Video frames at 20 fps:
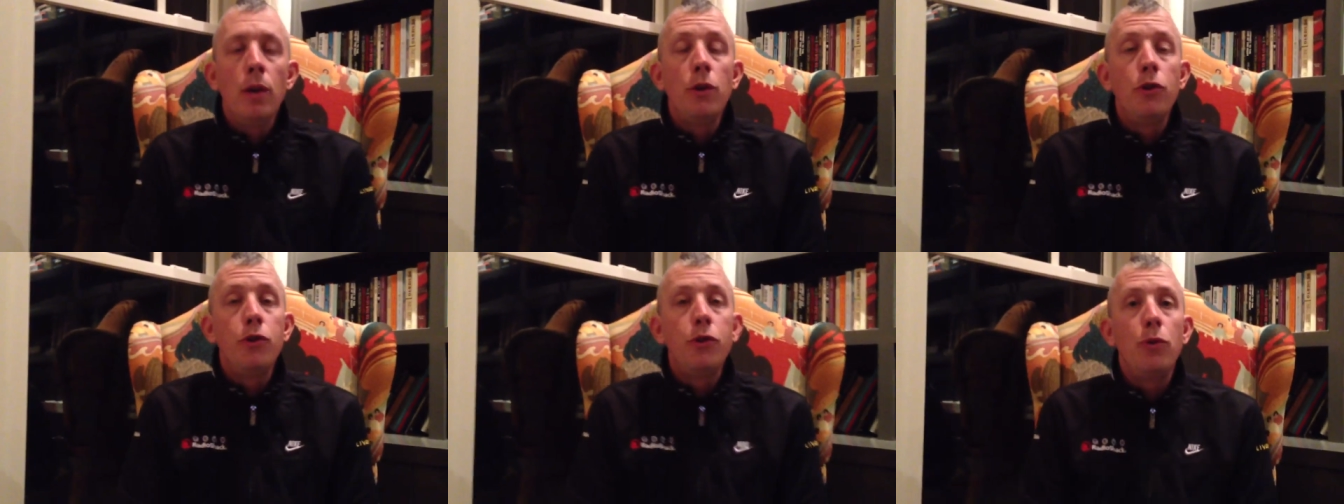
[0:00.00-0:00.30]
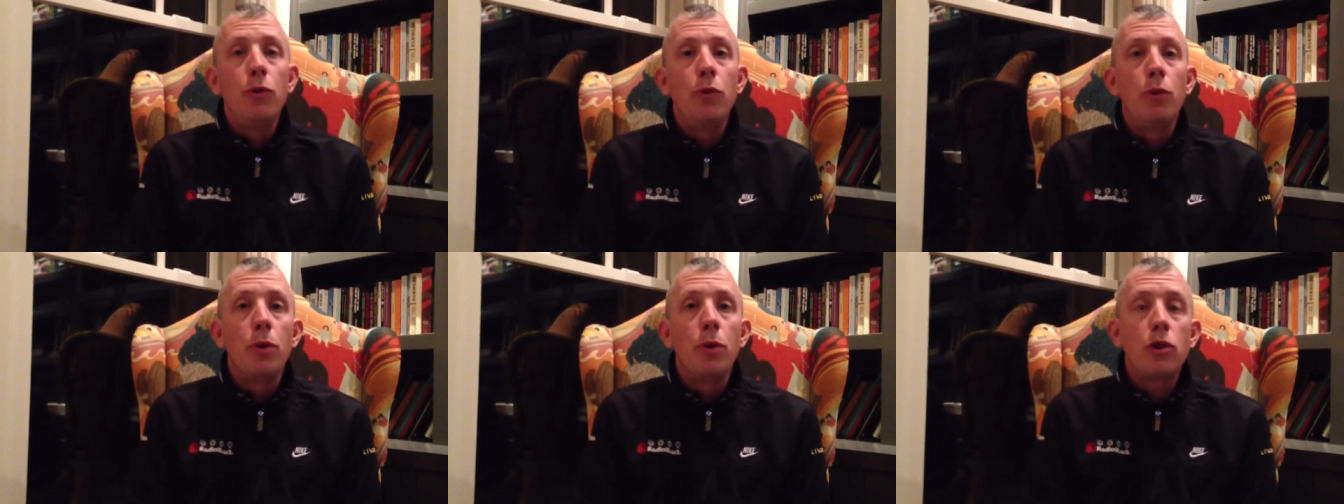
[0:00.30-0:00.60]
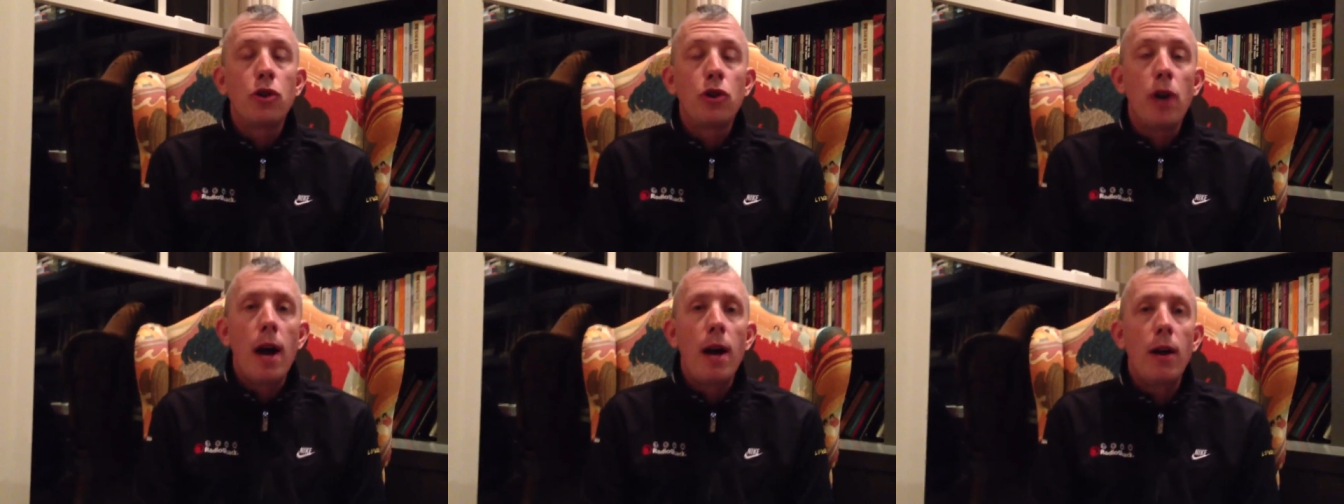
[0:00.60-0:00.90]
to a
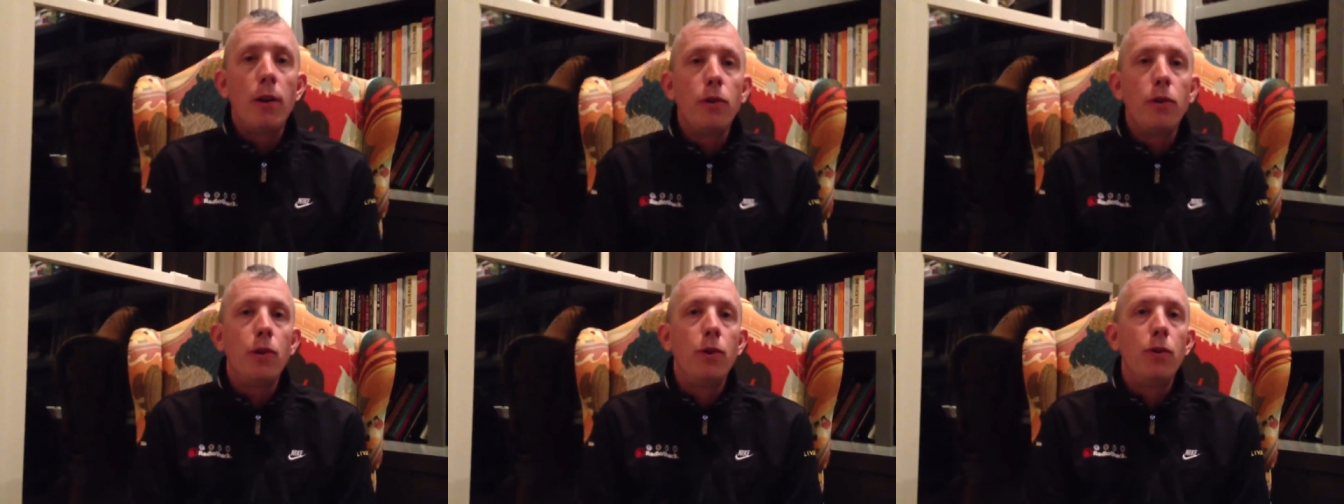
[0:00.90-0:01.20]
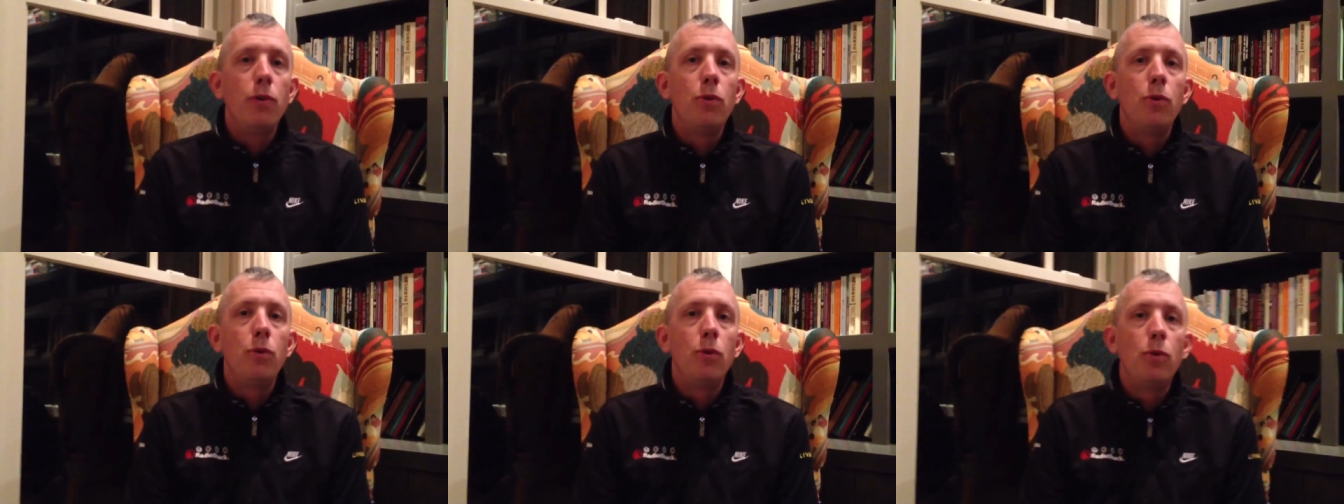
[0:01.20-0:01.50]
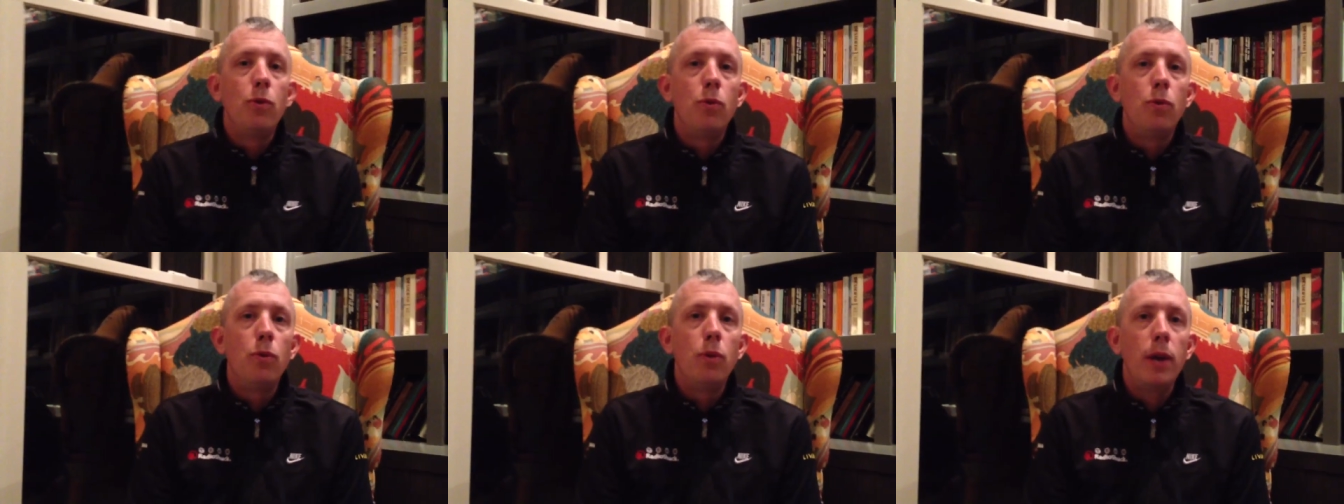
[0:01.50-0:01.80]
child
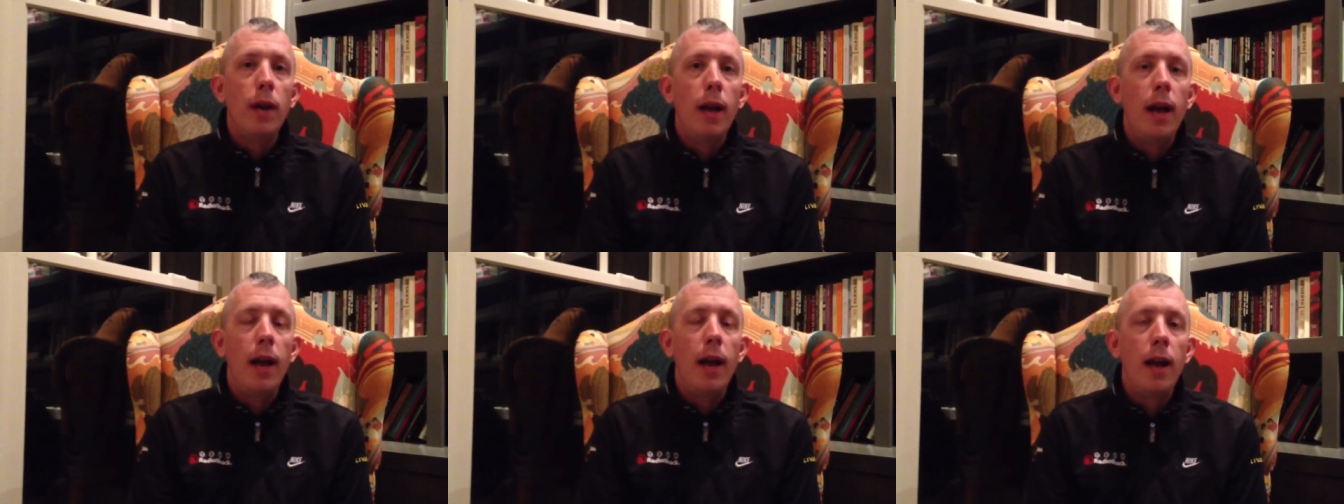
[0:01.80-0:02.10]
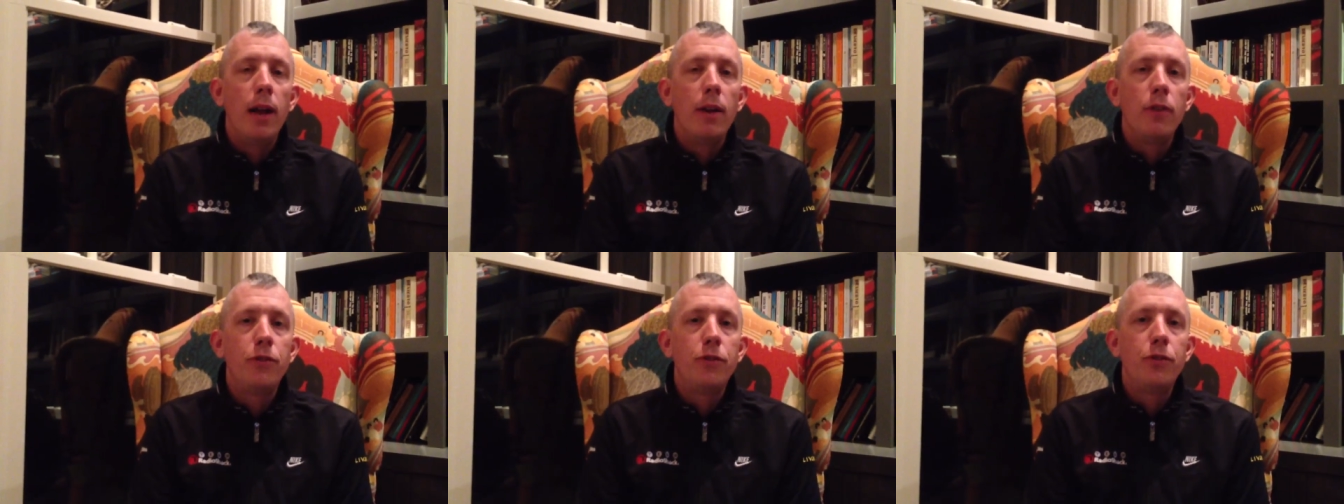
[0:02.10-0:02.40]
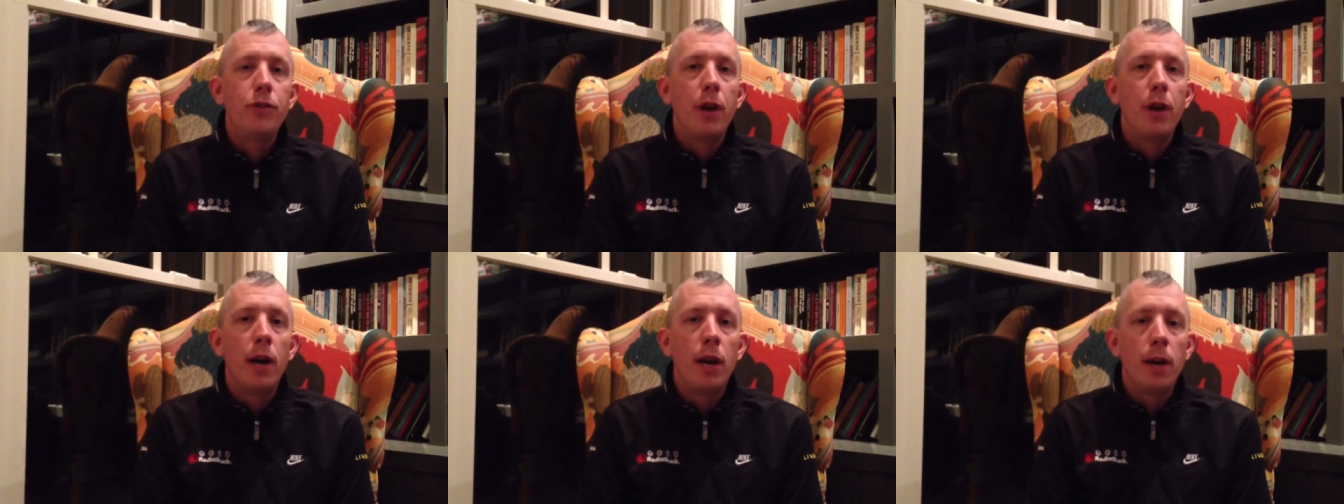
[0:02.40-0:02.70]
who has
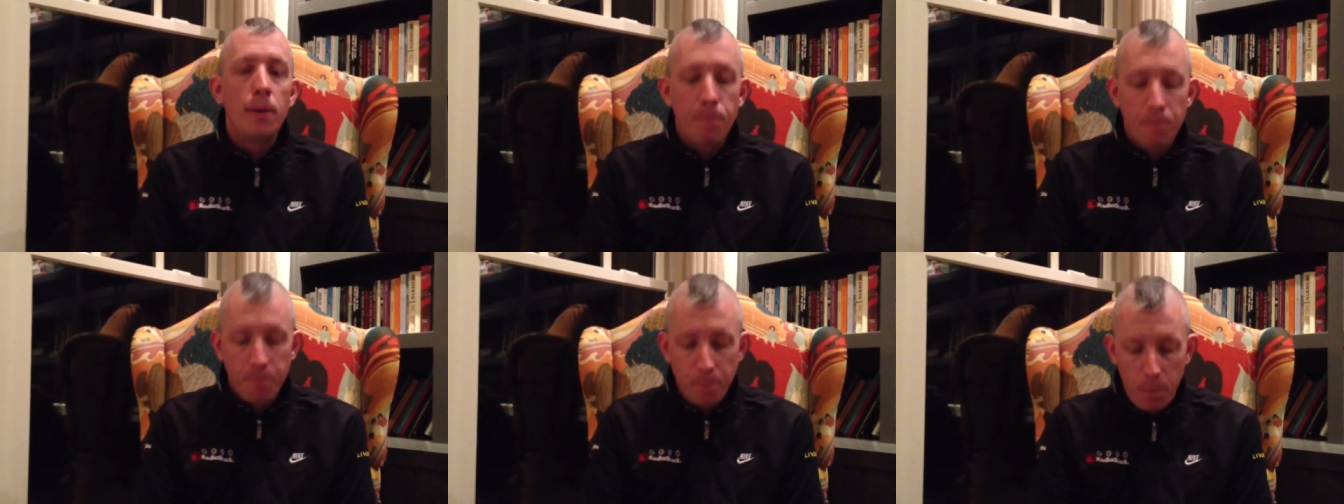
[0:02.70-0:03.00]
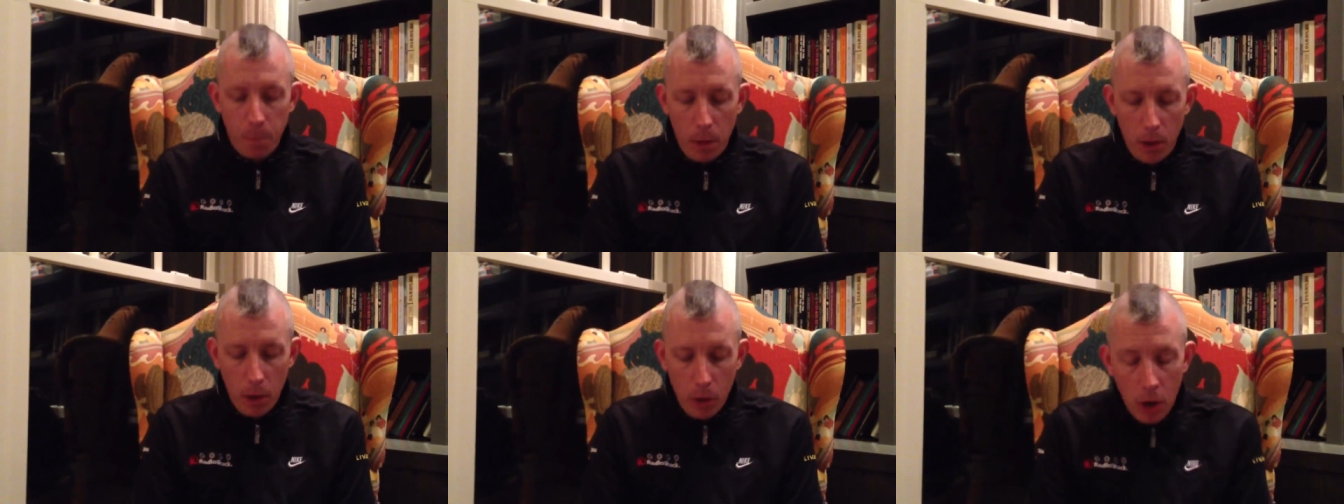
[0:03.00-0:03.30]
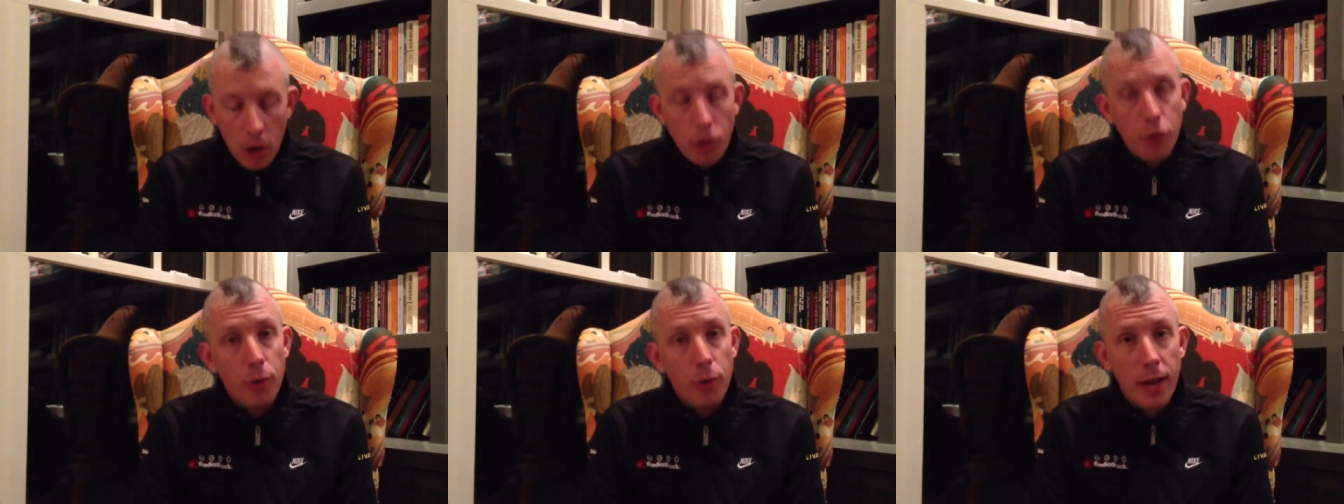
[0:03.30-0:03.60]

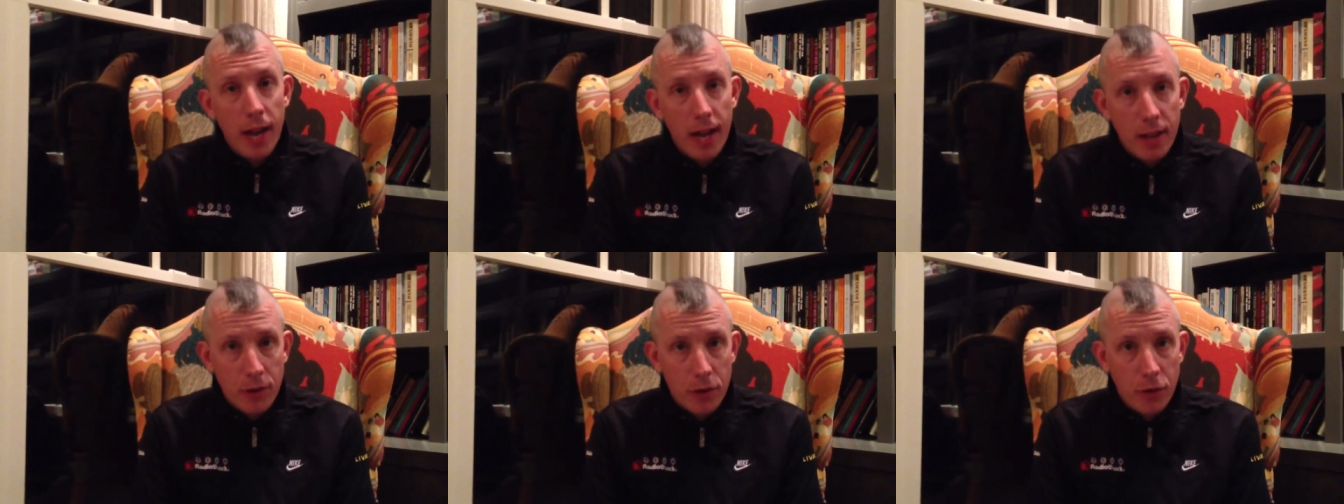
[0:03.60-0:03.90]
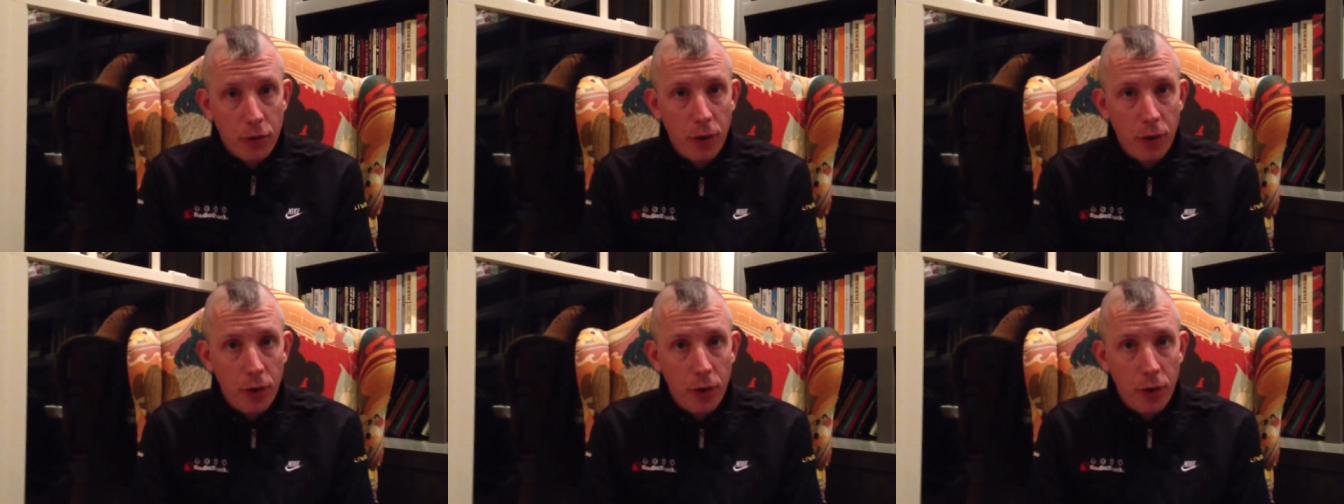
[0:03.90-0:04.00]
gone through cancer